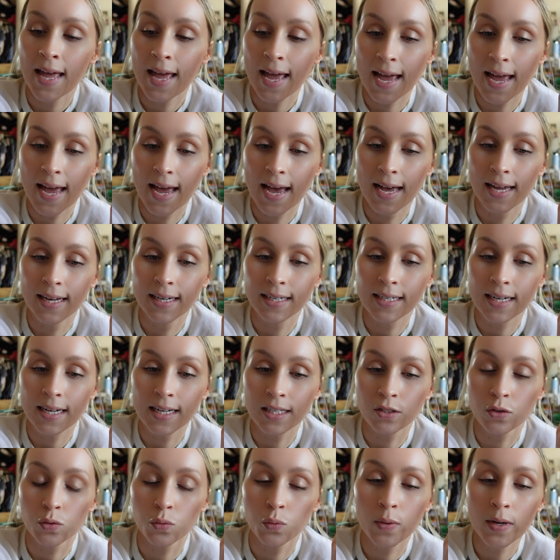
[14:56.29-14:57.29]
And
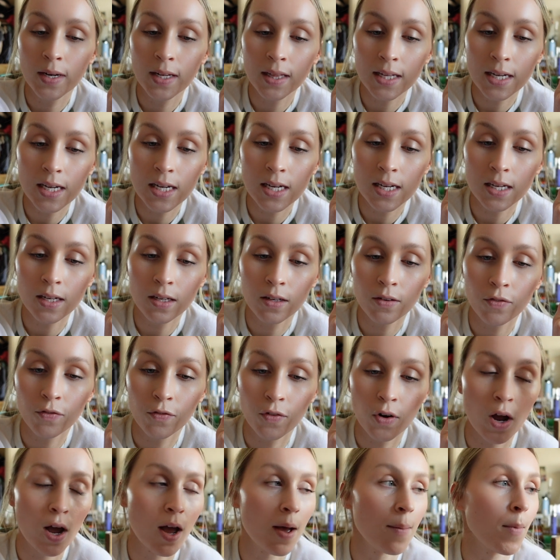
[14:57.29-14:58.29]
it's really
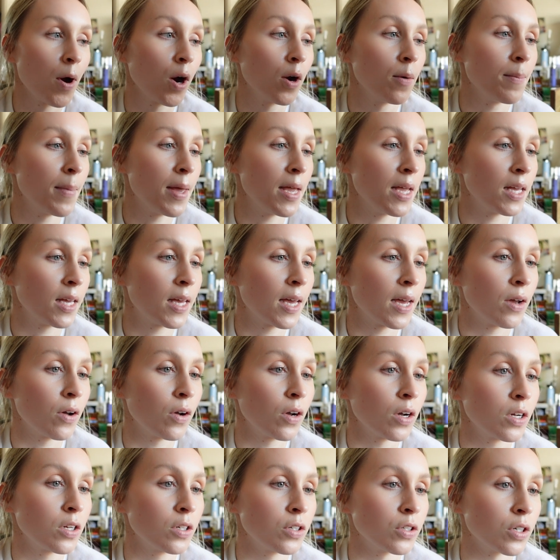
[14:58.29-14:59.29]
from our main
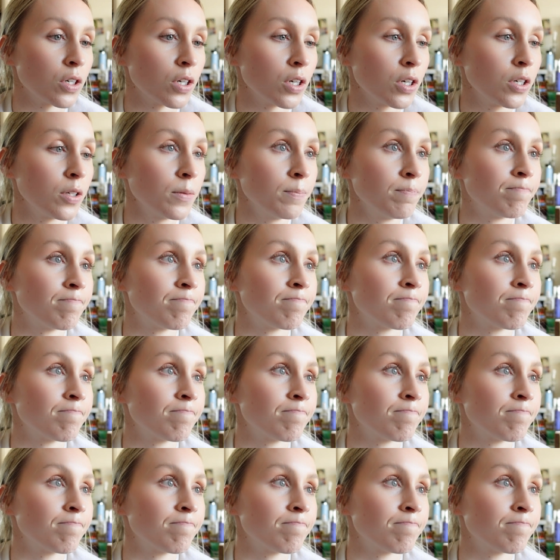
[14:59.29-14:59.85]
character's